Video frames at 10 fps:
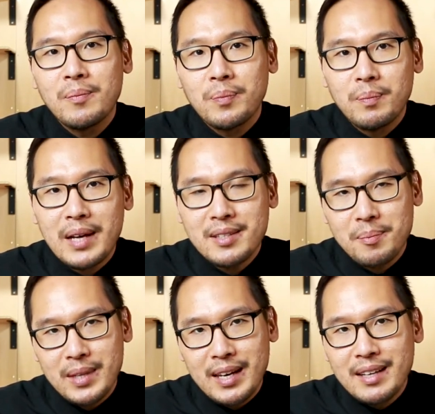mess
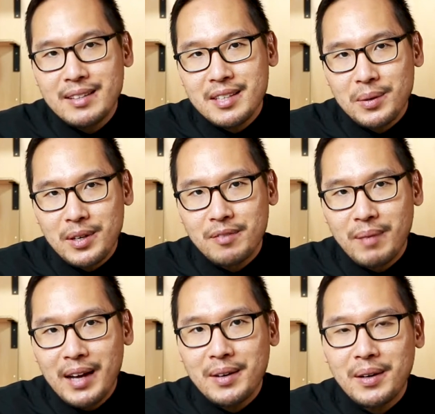up the interior of
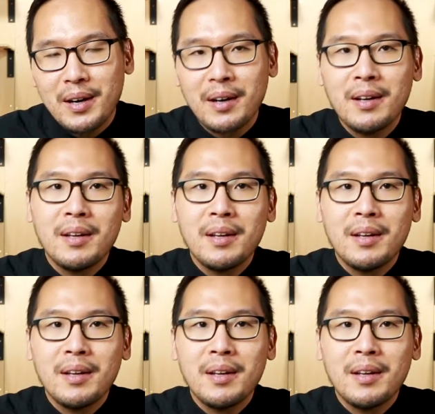my car,